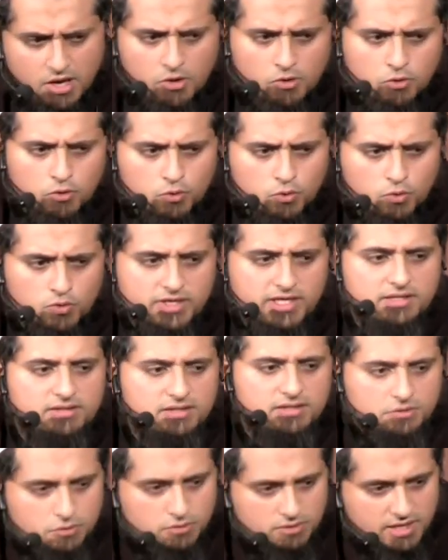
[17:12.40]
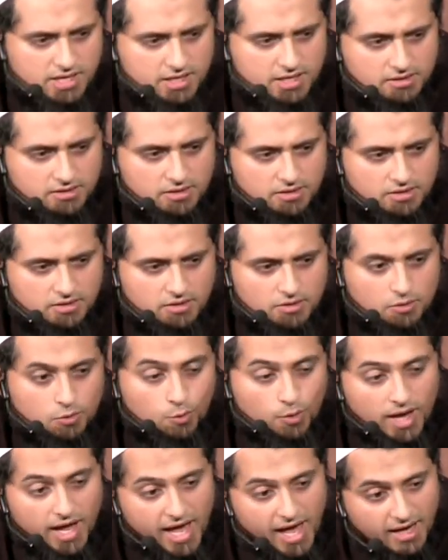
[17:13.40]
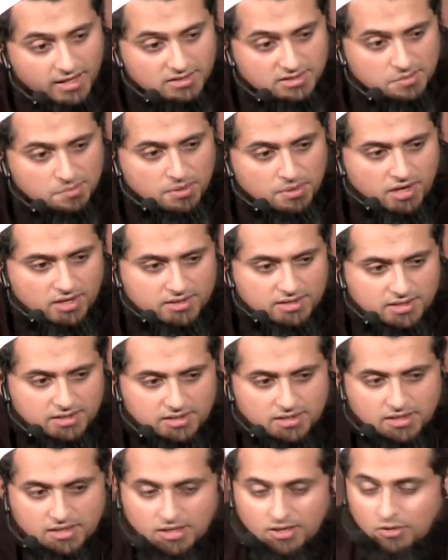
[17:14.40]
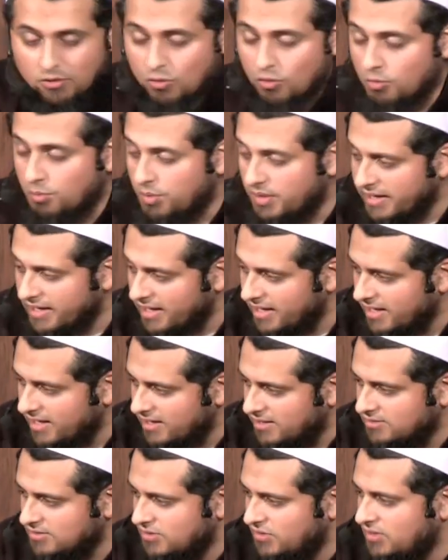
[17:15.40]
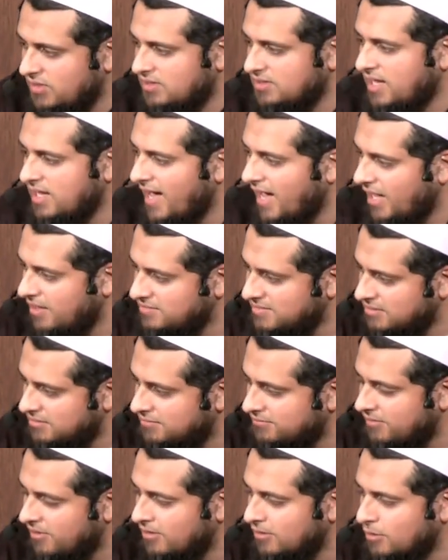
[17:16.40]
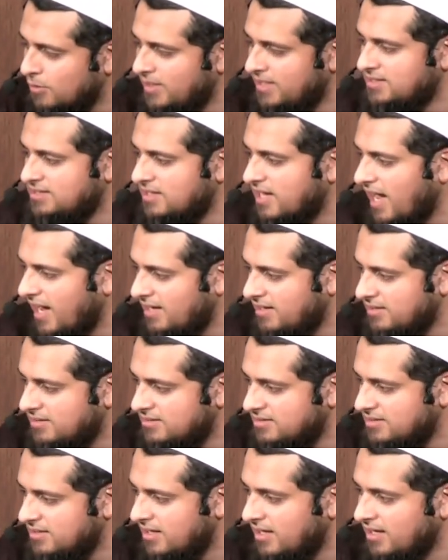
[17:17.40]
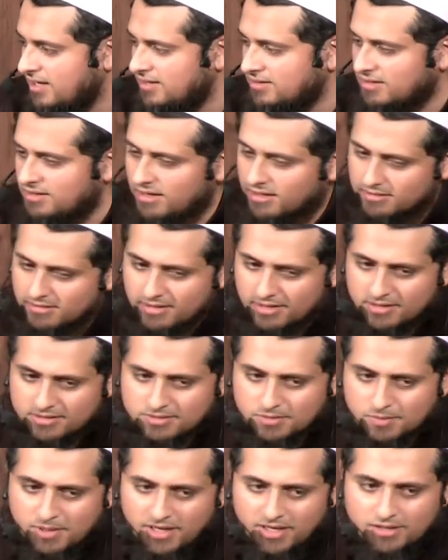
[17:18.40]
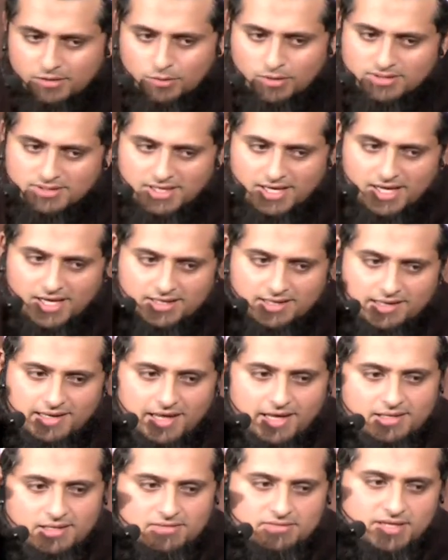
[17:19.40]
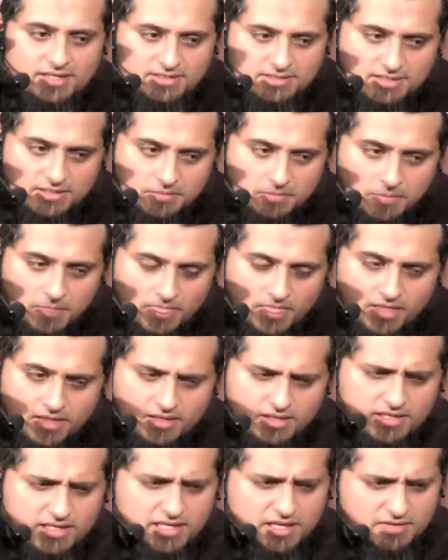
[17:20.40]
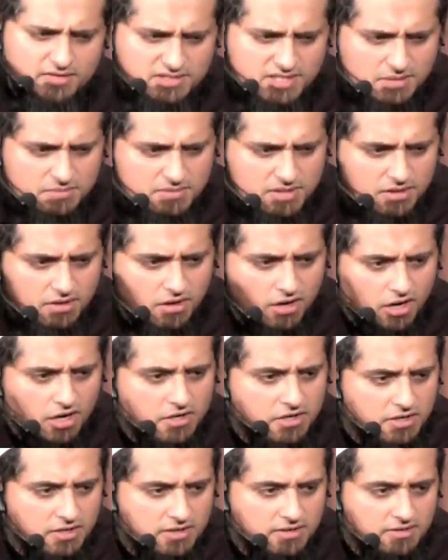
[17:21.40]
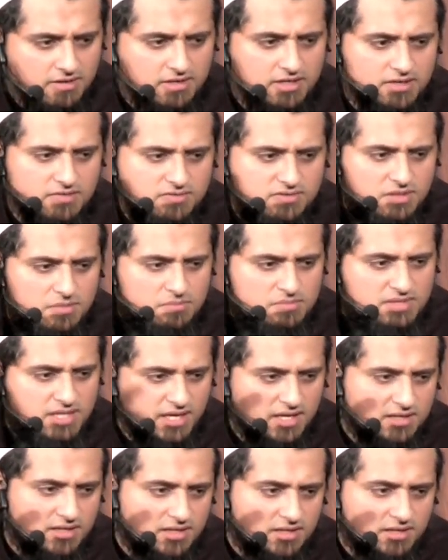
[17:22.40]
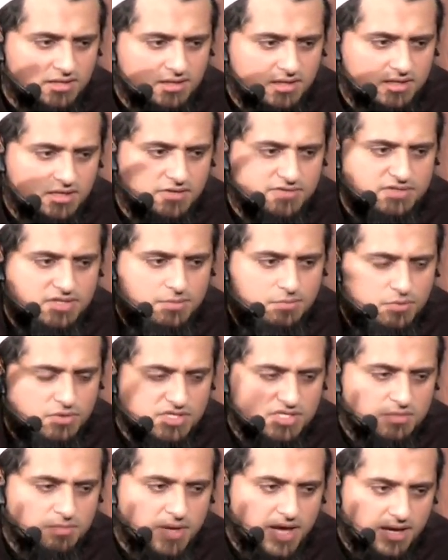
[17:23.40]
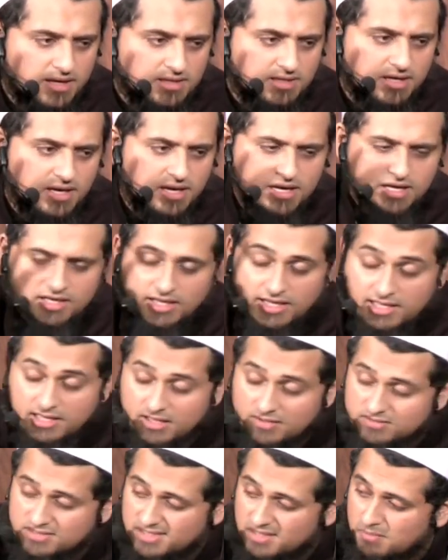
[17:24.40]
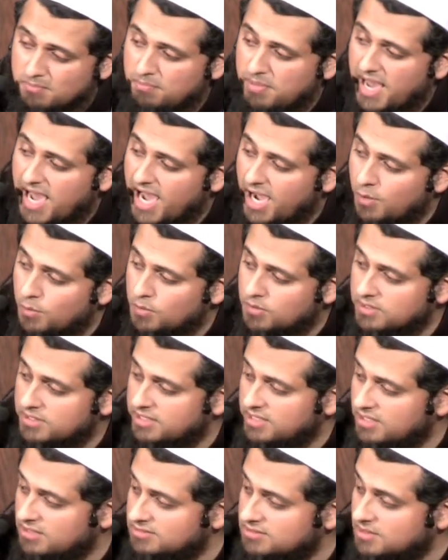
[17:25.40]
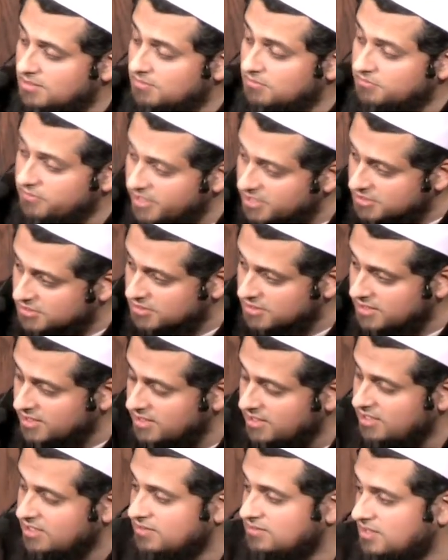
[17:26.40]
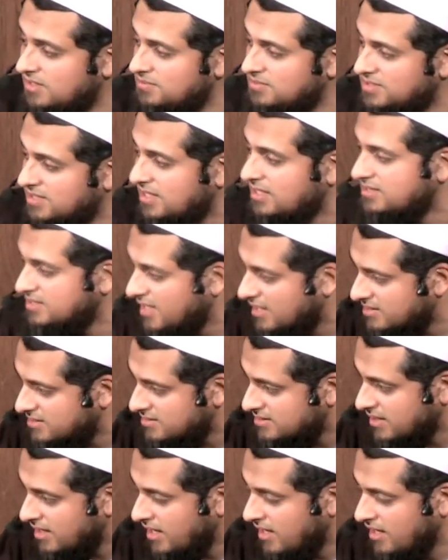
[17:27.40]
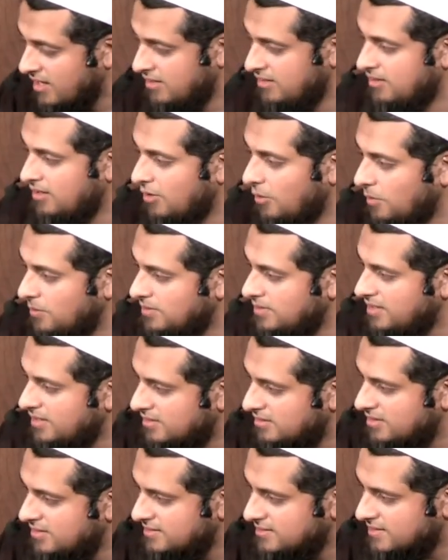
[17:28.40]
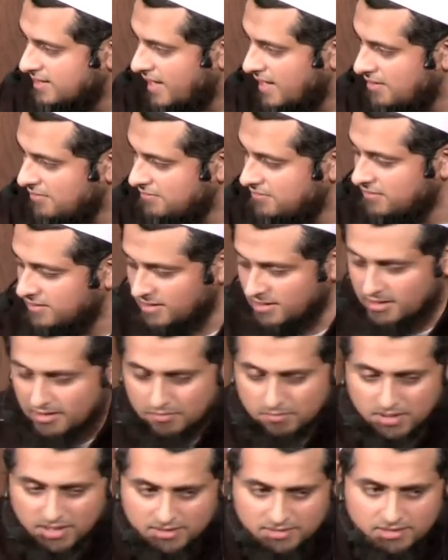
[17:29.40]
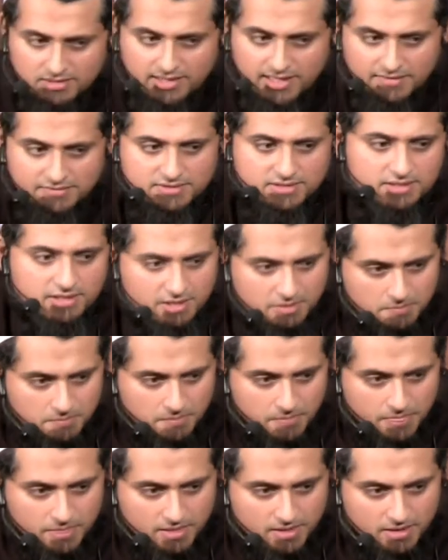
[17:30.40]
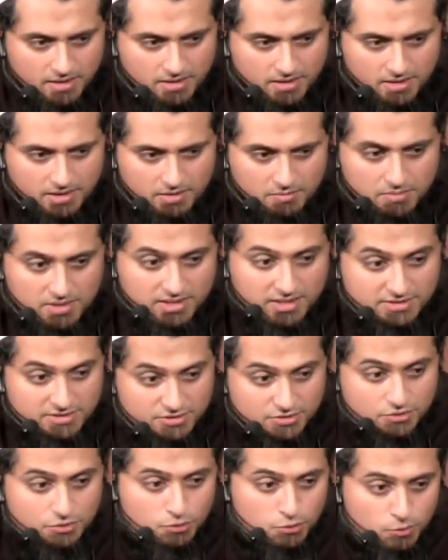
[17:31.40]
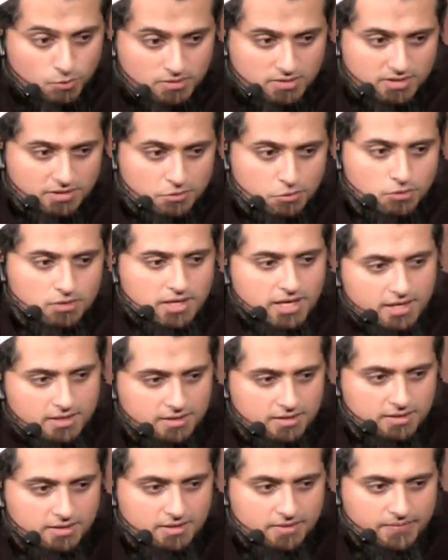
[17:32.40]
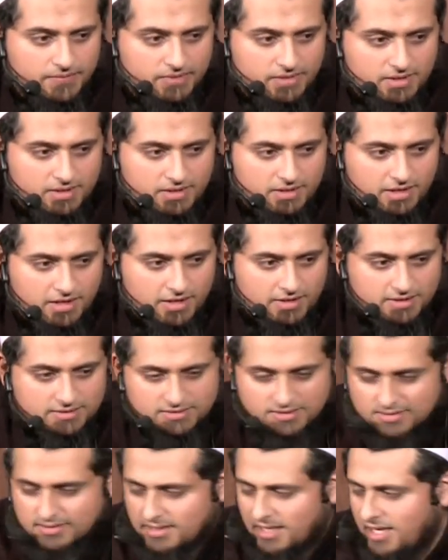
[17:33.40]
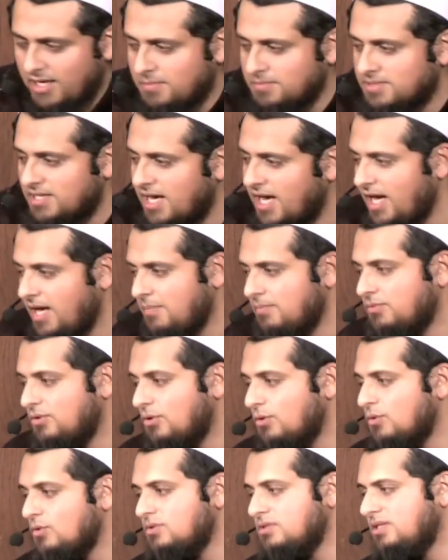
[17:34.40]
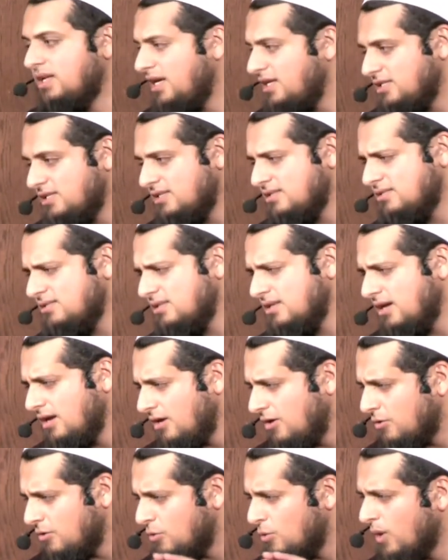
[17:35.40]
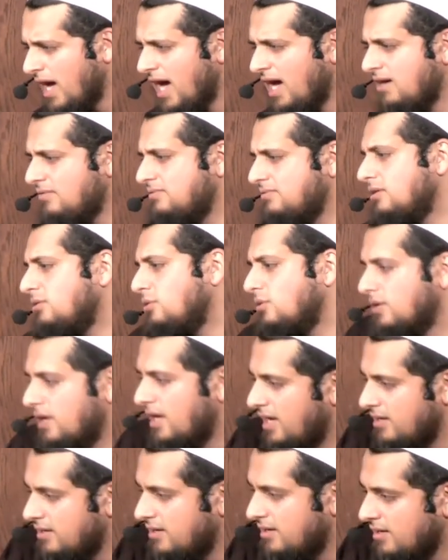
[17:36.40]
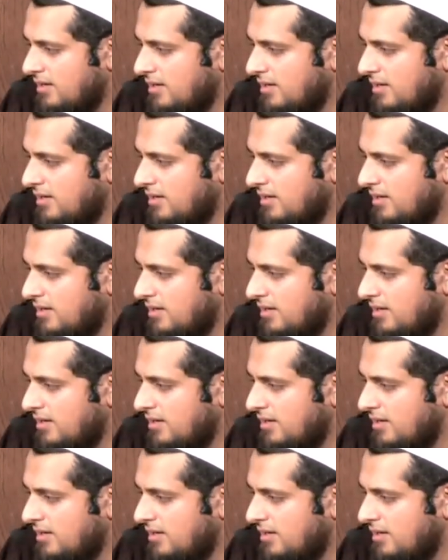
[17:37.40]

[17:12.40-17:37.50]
who read the Qur'an, who act upon it, who bring it into their lives and follow its guidance, then Allah subhanahu wa ta'ala elevates them. He gives them their honor. He gives them dignity. He gives them respect. He gives them power. He gives them victory. He gives them success. Not only in this life, but in the life to come. But it's through the Qur'an. And at the same time, those nations who have the Qur'an,